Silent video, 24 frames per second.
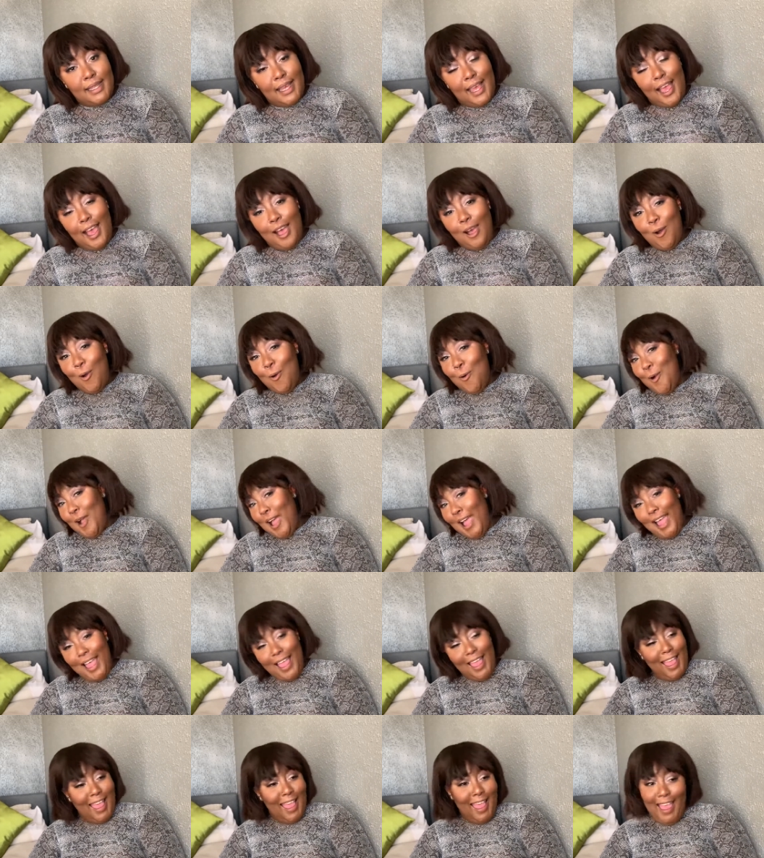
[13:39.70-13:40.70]
How are?
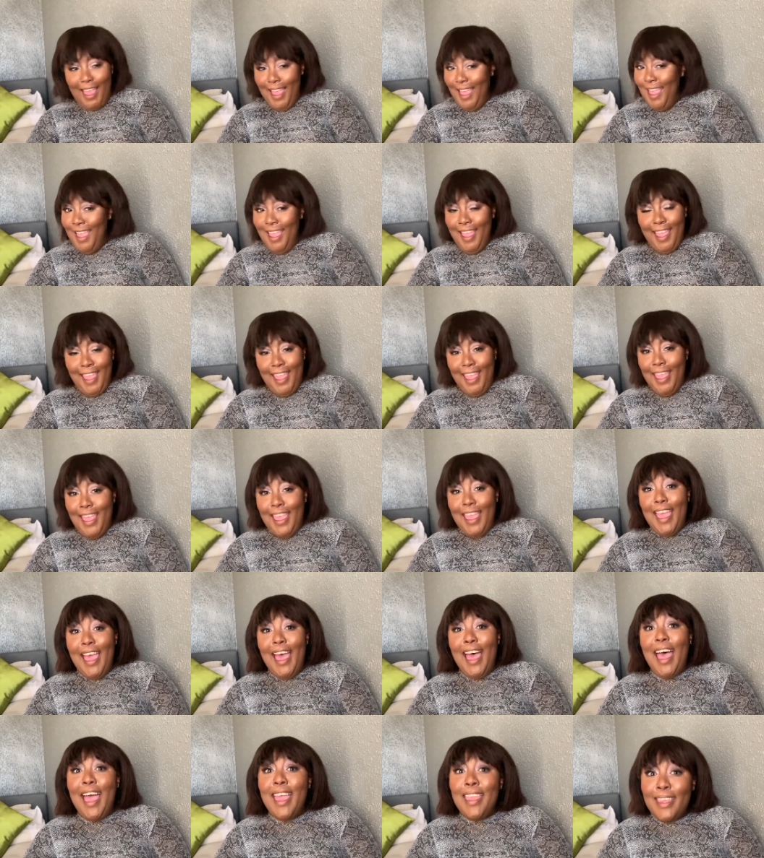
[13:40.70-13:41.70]

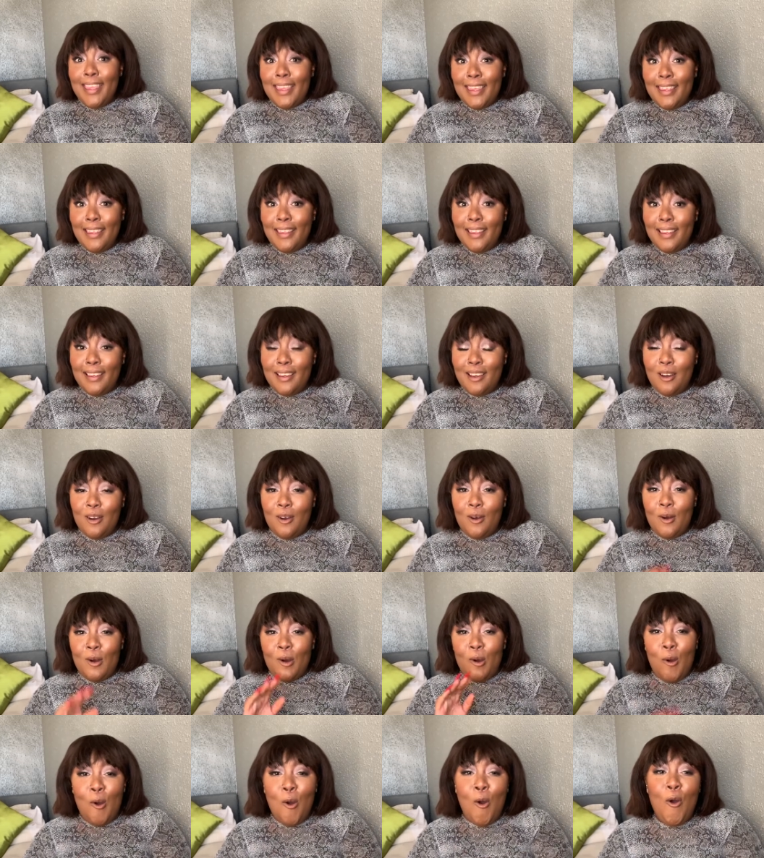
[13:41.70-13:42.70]
Hey!
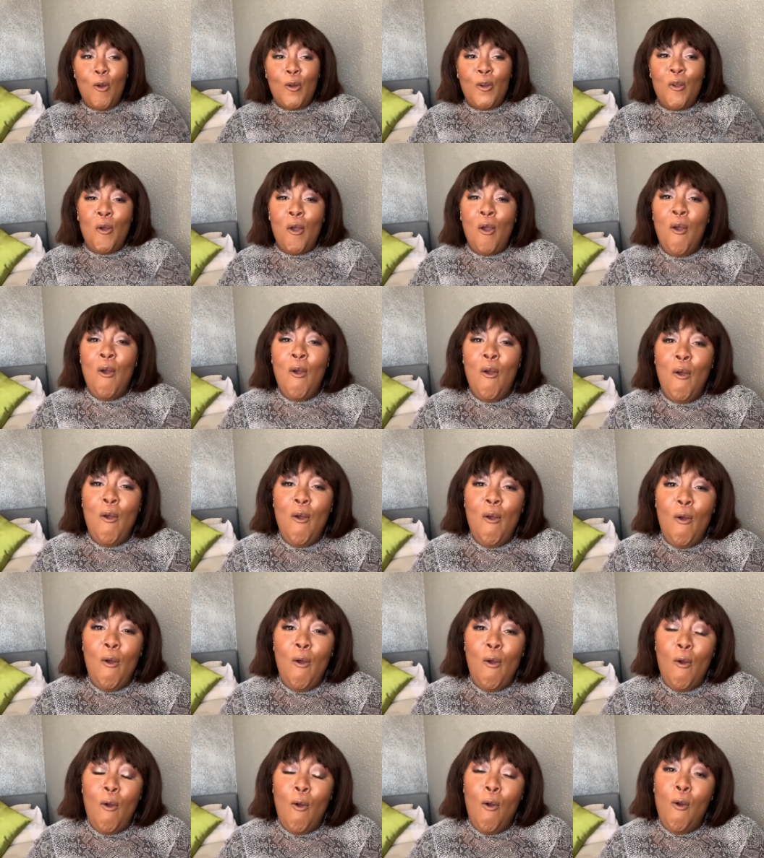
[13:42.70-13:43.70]
You know
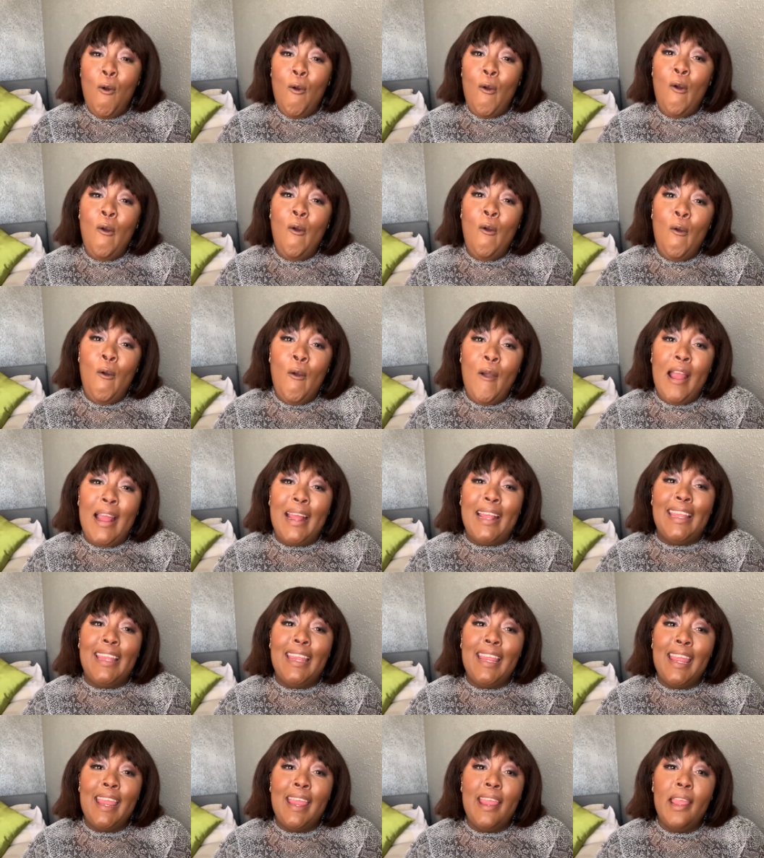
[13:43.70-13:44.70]
who
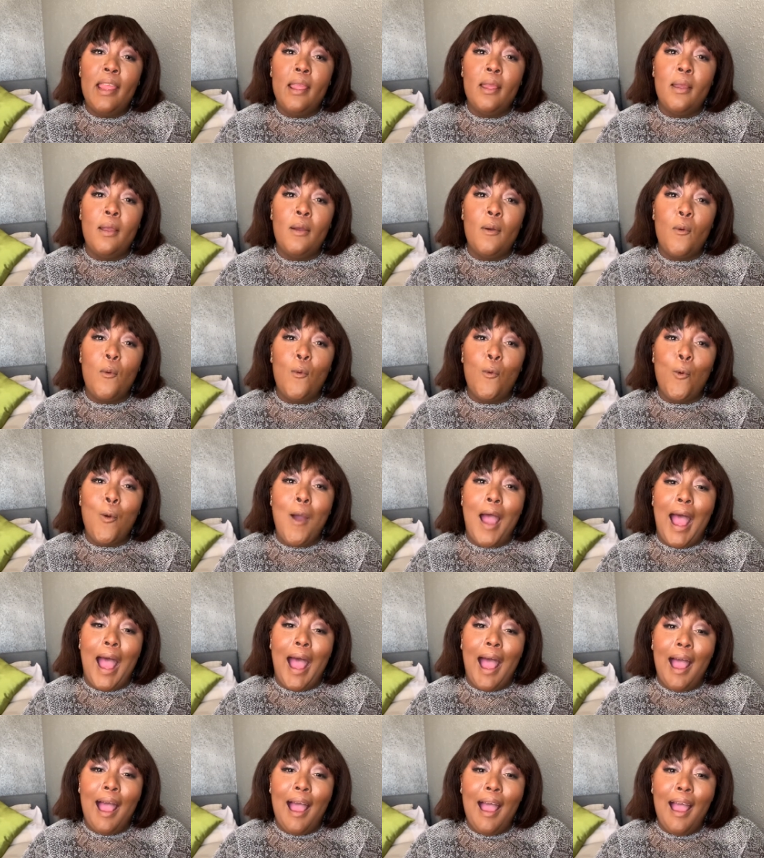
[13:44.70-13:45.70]
you are.